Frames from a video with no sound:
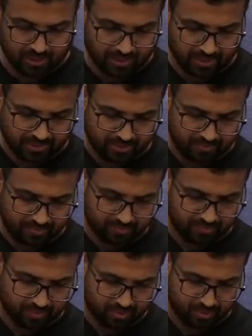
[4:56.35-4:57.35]
I think
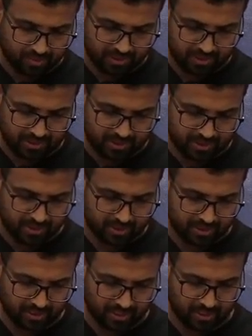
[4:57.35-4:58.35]
students
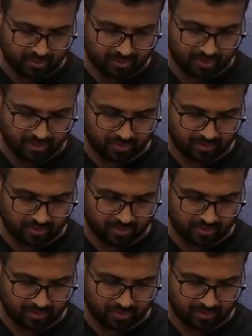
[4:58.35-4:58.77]
can hear me.